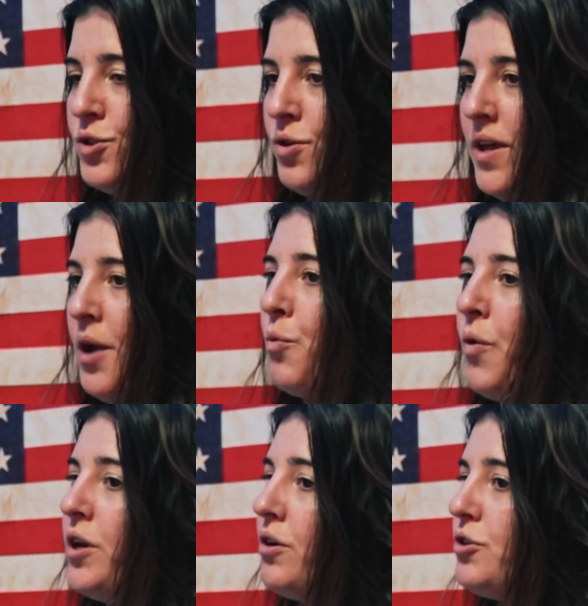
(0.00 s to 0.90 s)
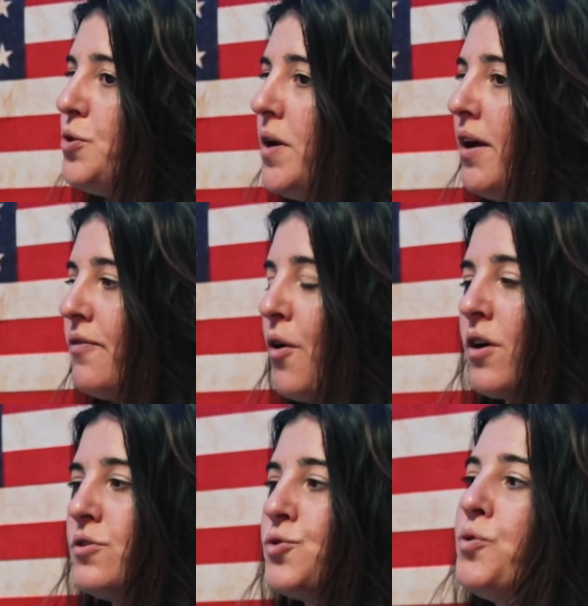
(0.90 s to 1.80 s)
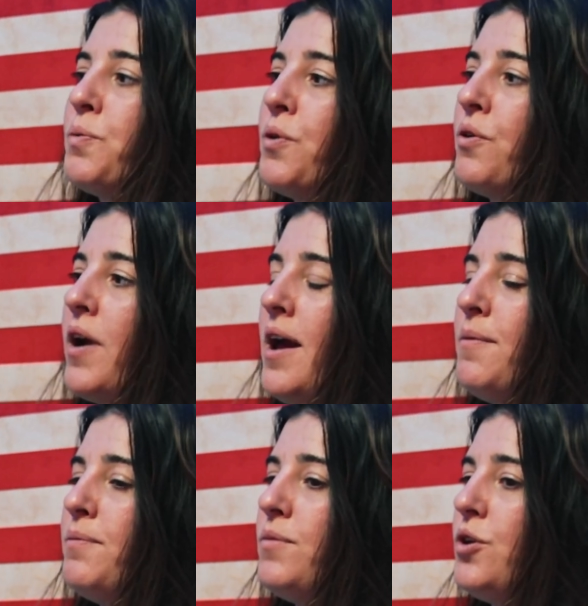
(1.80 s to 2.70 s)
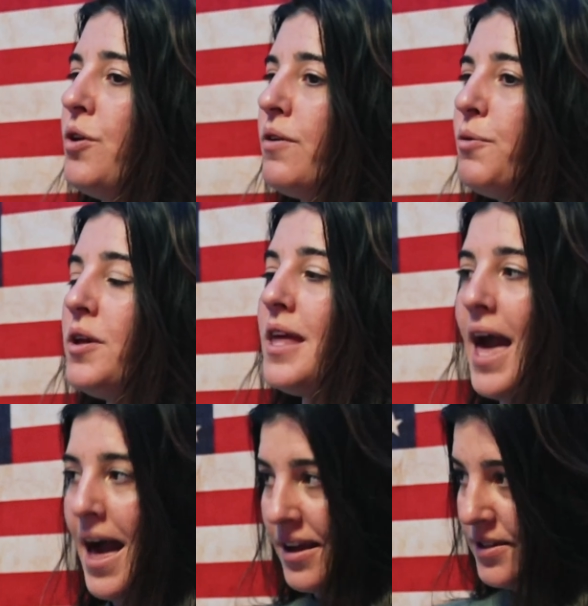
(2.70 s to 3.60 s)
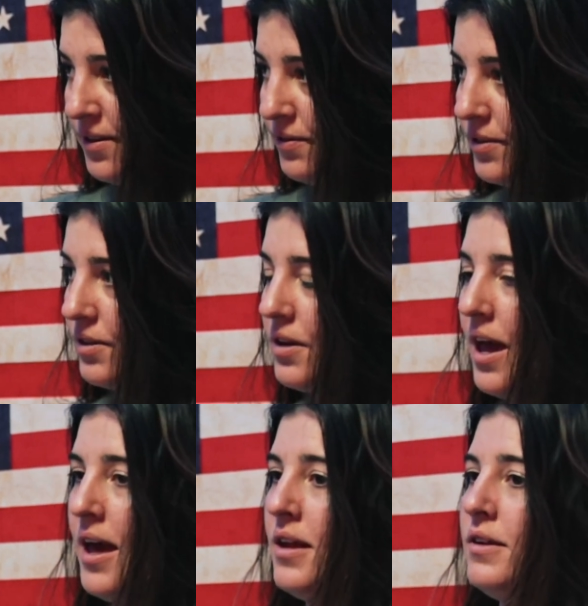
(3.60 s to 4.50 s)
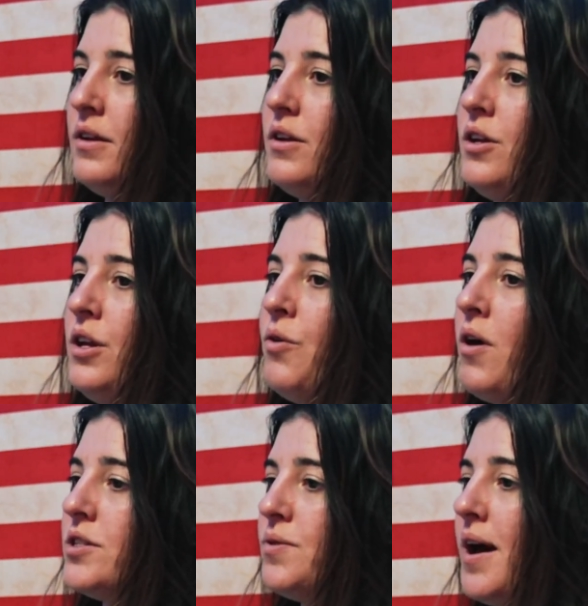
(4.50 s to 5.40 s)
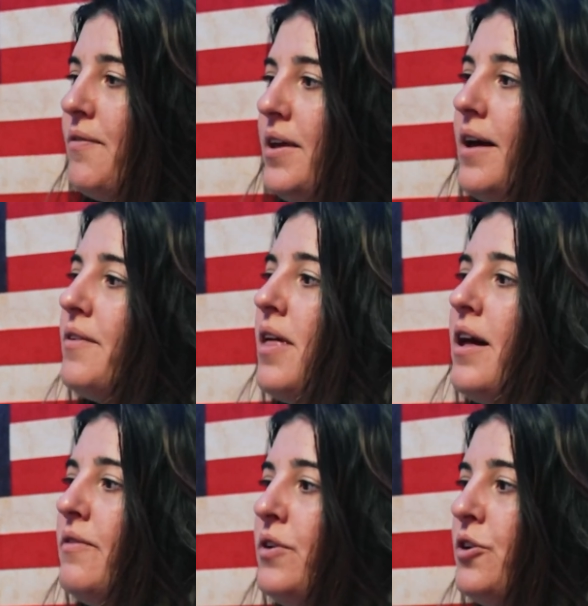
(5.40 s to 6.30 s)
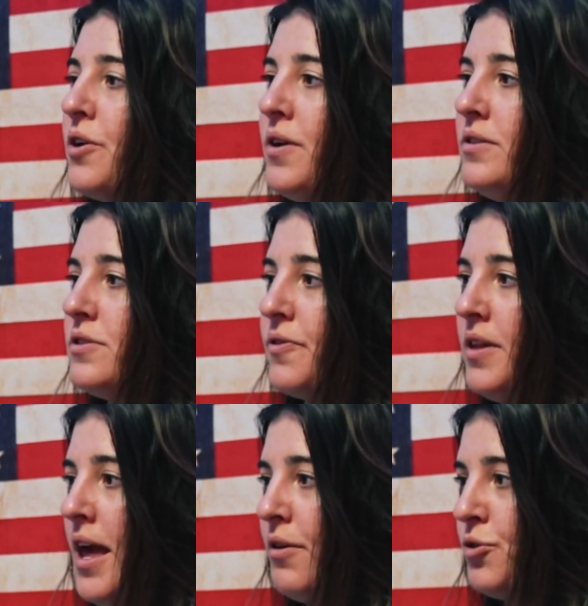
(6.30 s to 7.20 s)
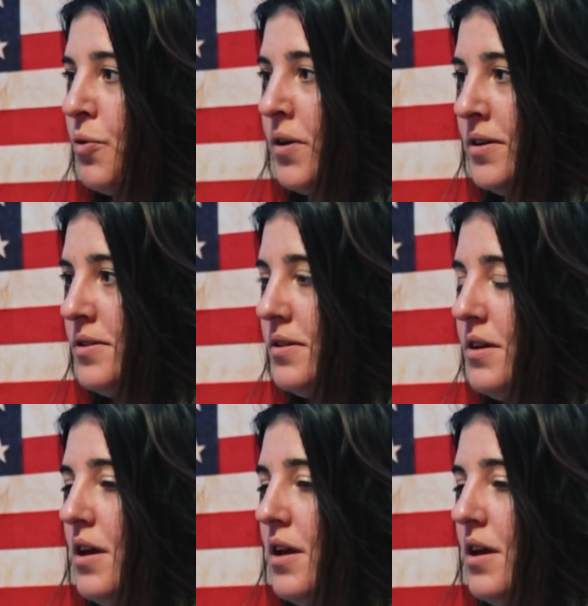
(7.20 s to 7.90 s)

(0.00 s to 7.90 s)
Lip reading: So like, when you're doing a forest school program, you're really active, and you also have to have a lot of endurance for the outdoors,